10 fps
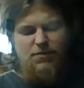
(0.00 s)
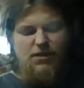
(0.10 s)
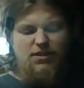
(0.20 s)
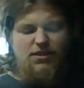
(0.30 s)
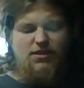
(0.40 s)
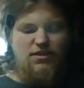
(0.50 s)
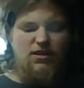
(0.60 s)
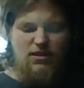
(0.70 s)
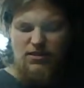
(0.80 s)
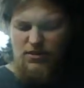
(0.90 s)
But,
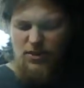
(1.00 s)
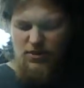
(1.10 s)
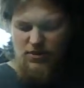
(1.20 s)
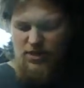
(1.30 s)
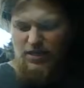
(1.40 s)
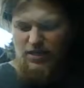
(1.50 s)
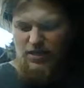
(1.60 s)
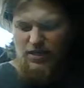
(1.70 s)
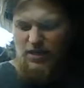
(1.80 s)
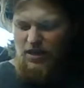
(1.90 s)
so,
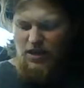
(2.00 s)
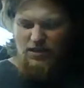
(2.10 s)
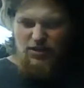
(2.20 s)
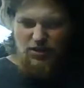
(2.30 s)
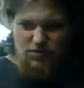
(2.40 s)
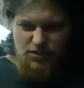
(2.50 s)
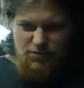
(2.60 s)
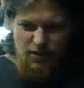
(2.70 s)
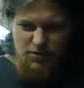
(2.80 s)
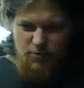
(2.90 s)
the skull
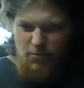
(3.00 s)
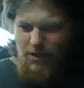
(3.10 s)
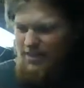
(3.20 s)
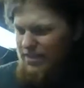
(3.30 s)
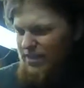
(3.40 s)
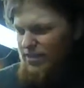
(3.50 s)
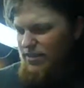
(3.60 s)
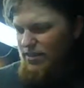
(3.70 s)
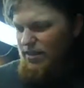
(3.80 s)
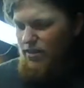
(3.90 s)
smells more minty than